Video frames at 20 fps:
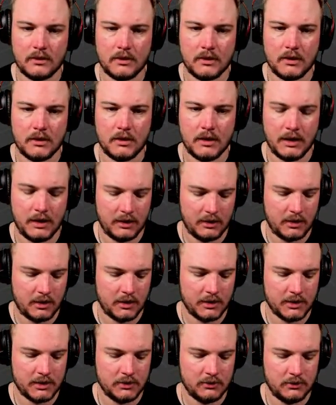And I can't
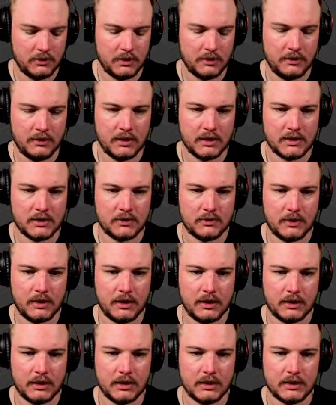do it this way, I
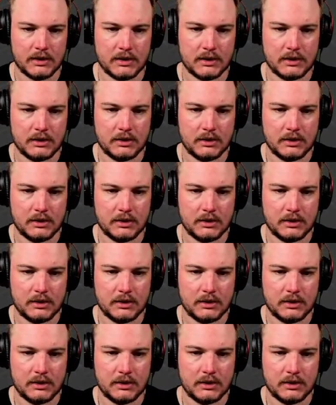guess.